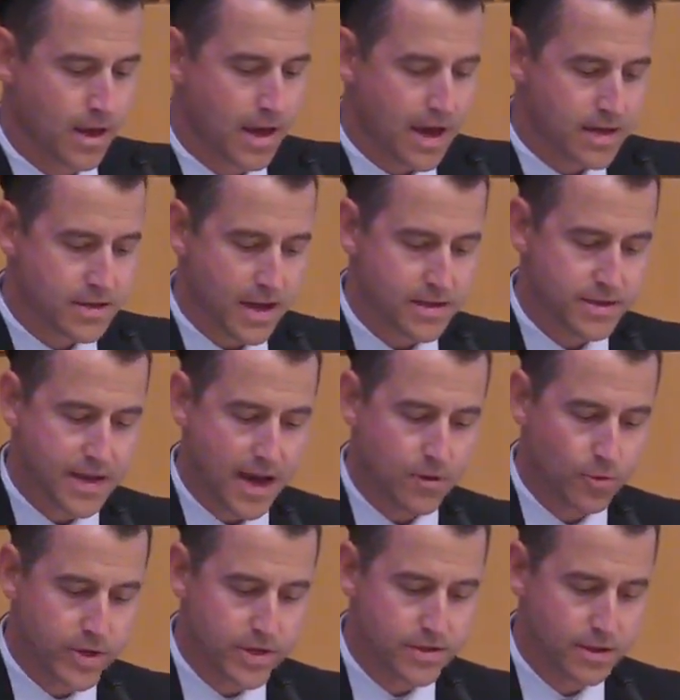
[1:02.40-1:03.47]
As I sat
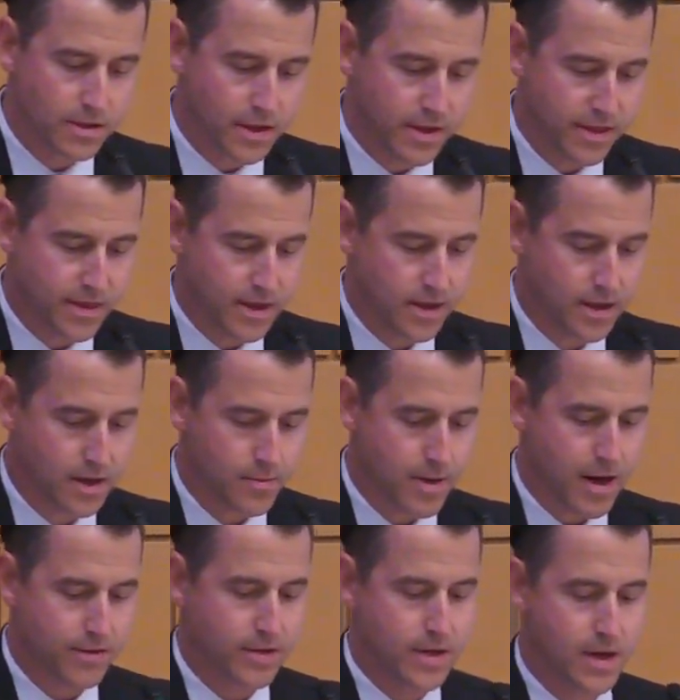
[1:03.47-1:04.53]
recently thinking
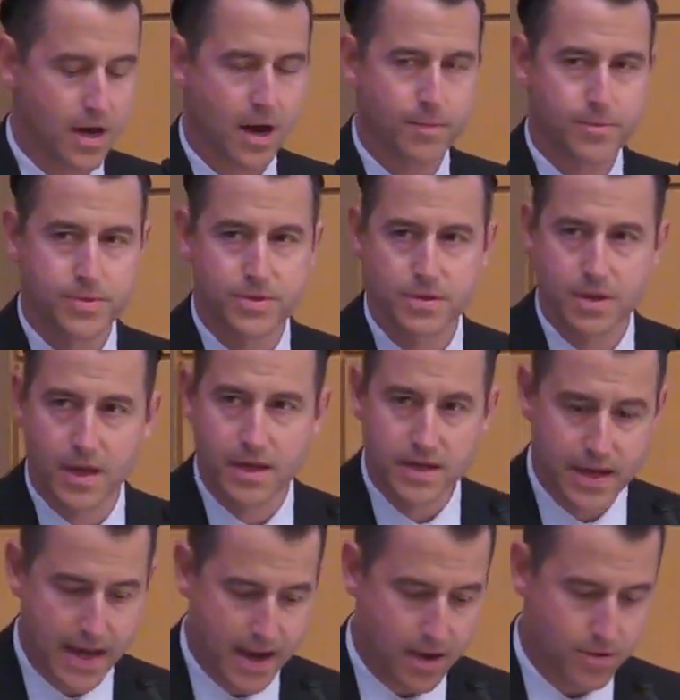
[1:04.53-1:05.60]
about the ups and
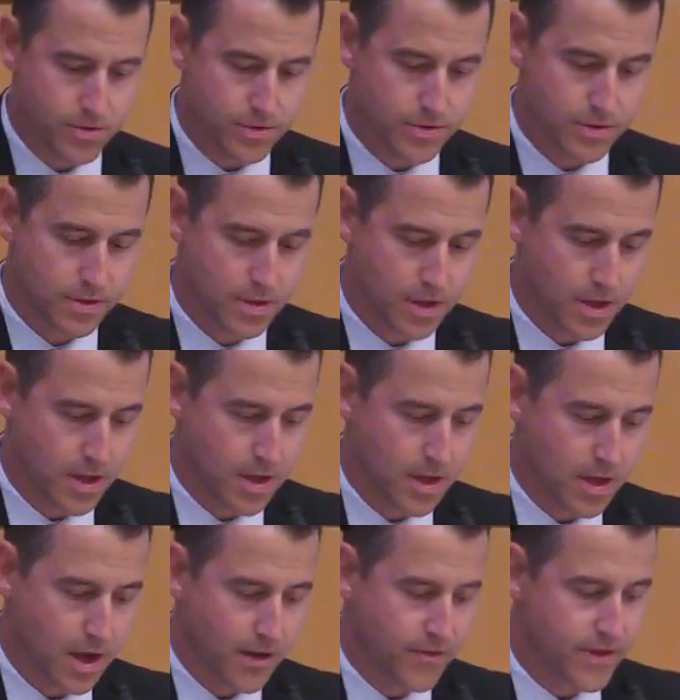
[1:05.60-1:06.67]
downs
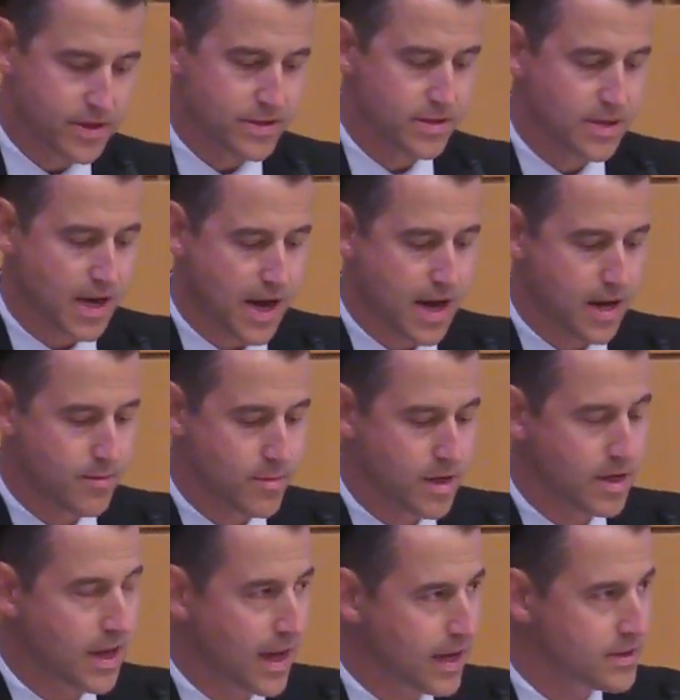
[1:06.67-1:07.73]
of this time
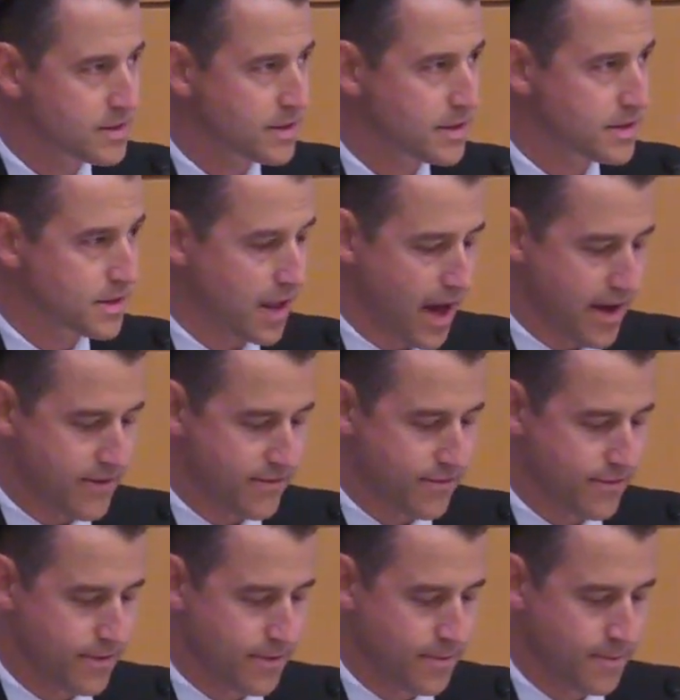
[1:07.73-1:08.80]
in Ainsley's life,
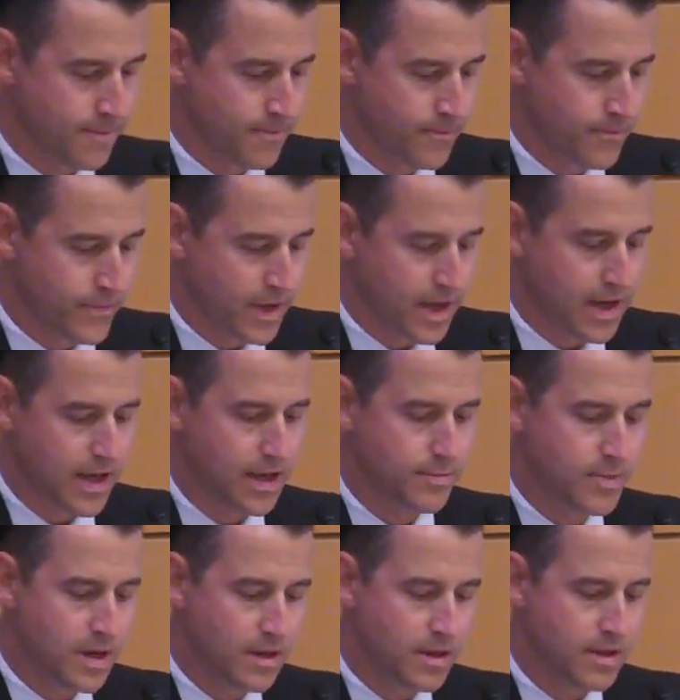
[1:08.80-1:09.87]
it hit
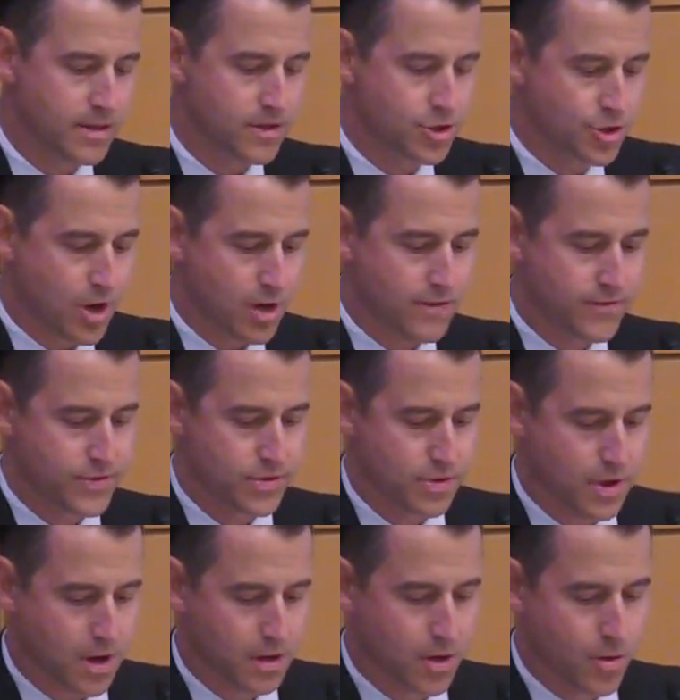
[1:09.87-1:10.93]
me that the Scharfs
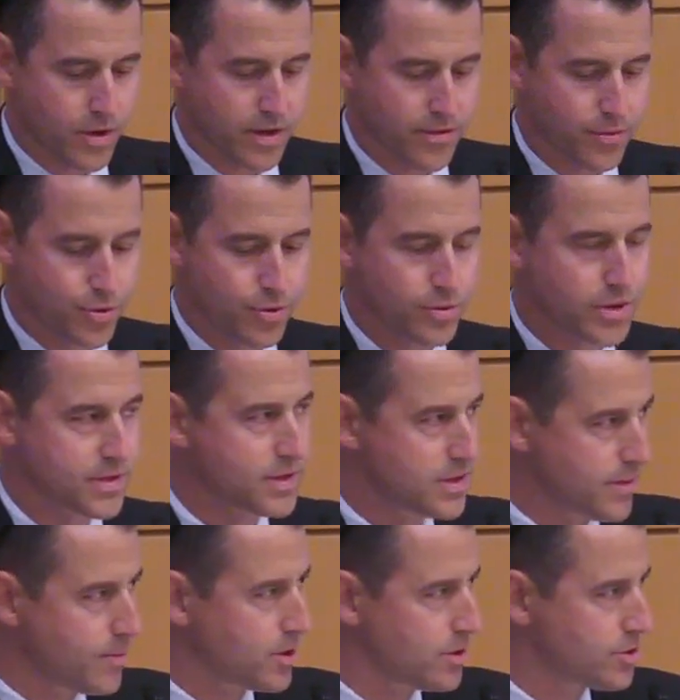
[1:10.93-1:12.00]
are going through a
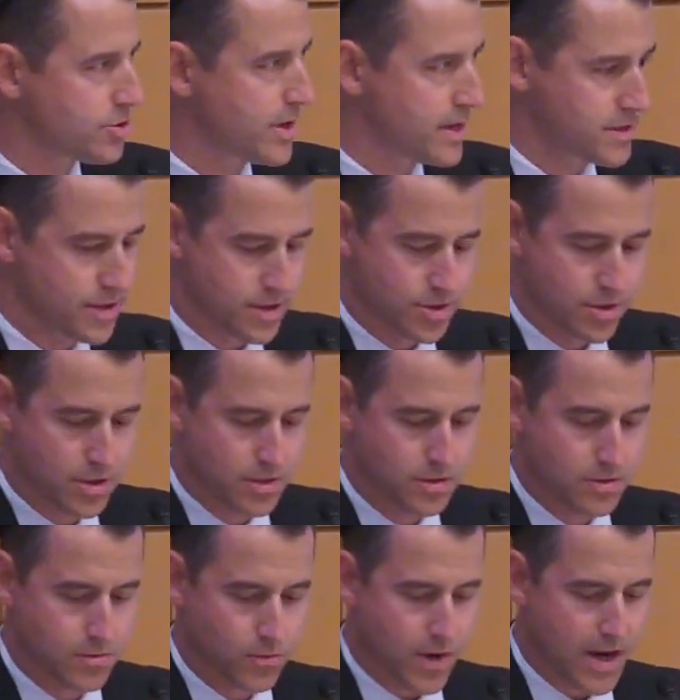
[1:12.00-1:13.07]
similar transition
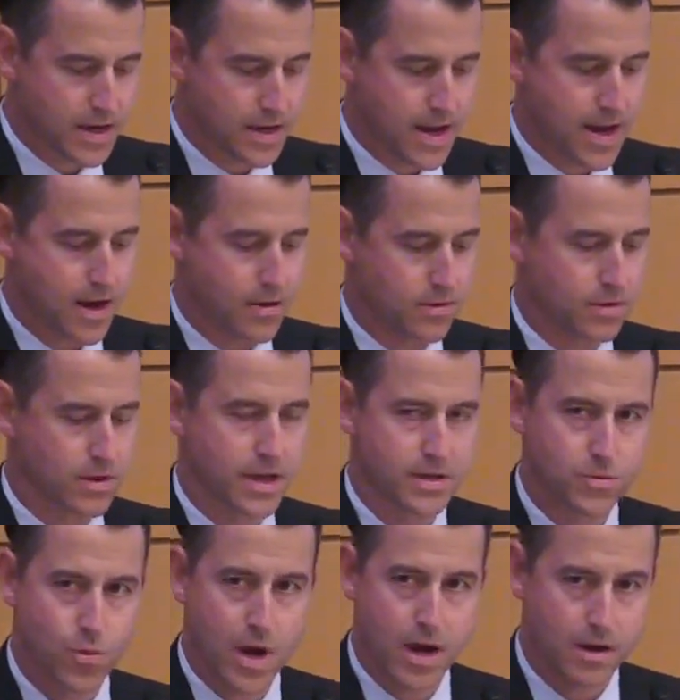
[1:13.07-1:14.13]
right now as
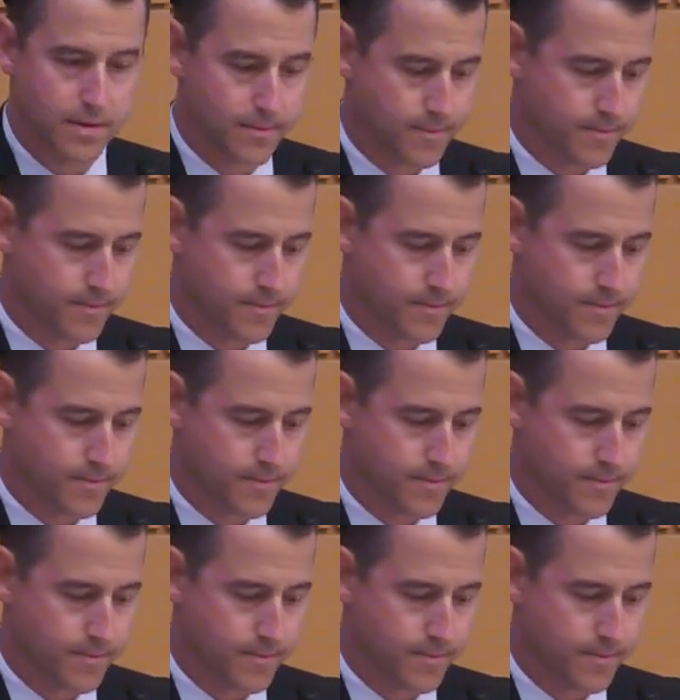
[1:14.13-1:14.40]
well.